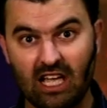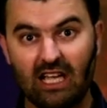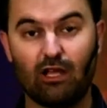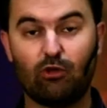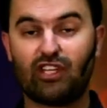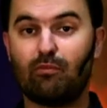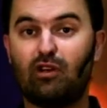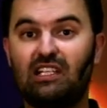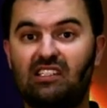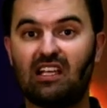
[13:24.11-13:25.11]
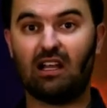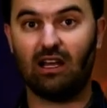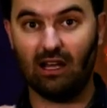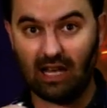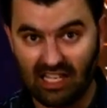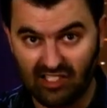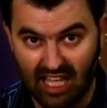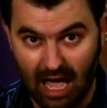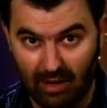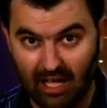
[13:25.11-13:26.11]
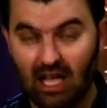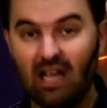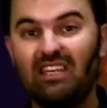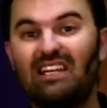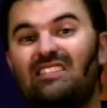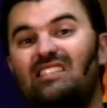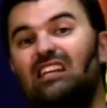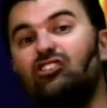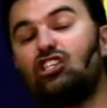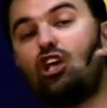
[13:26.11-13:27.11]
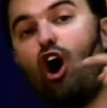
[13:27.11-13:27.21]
in other words, I'm releasing less GABA, then it sends the